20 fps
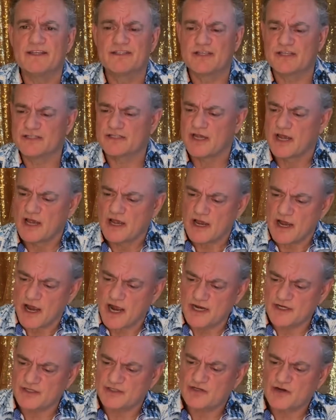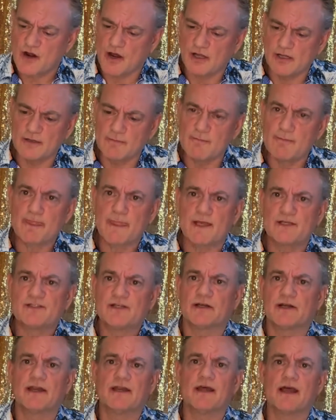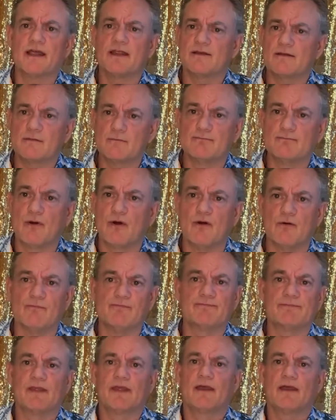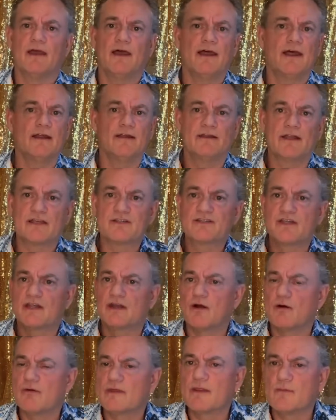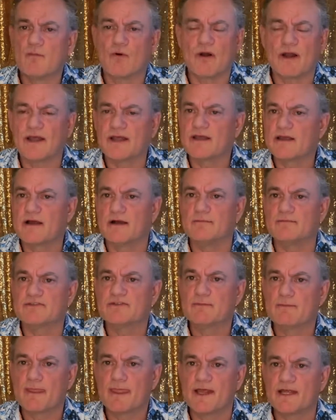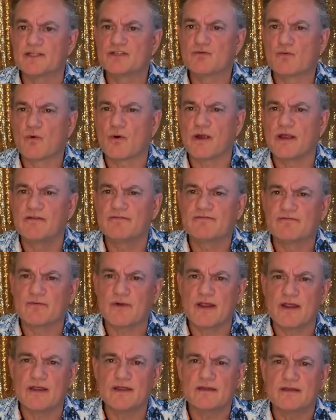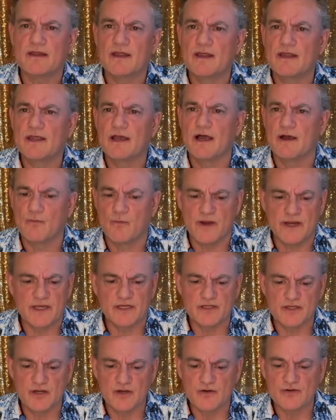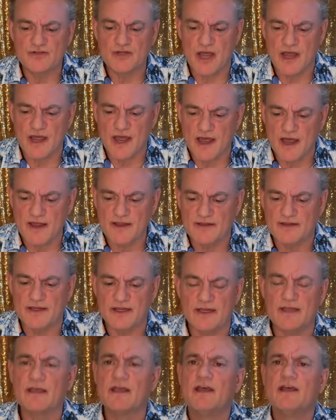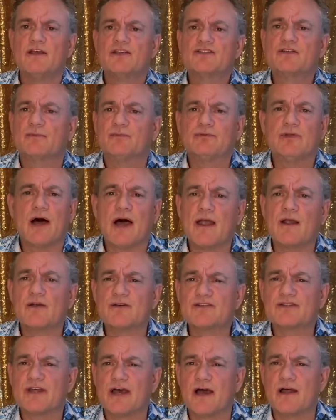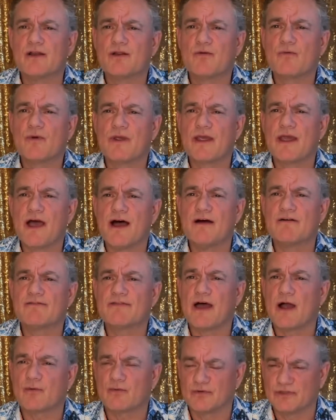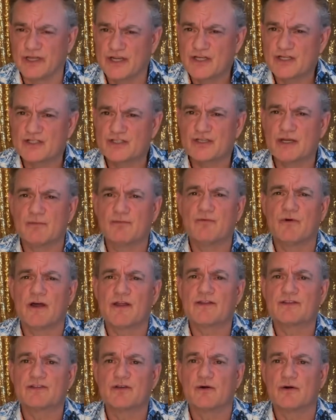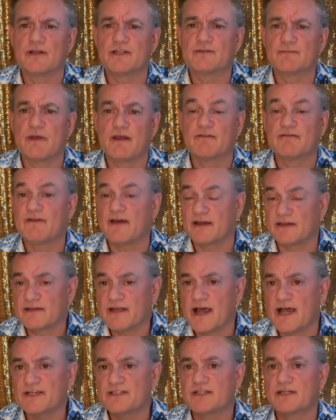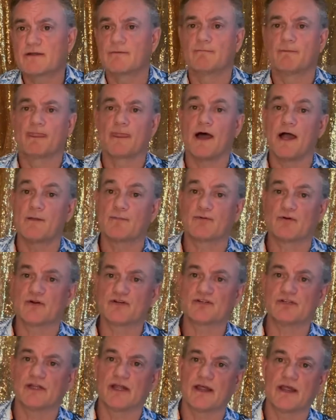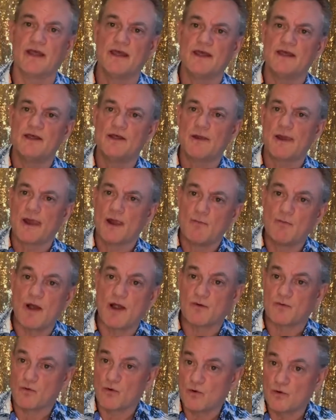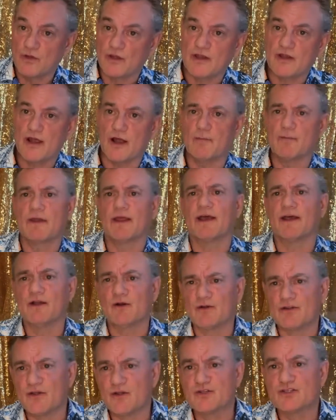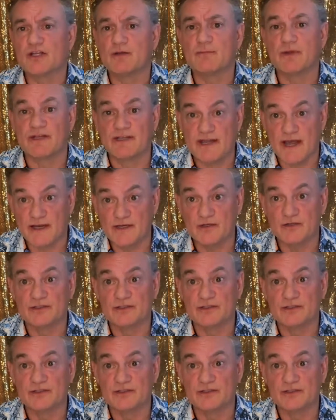says, I just call him Sunday night, boom. And next thing you know, in the morning it comes. It's worry free. We can use the suppliers that we have that relationship with. So it's been fantastic. I personally, my role in the company, I don't use it, but Daniel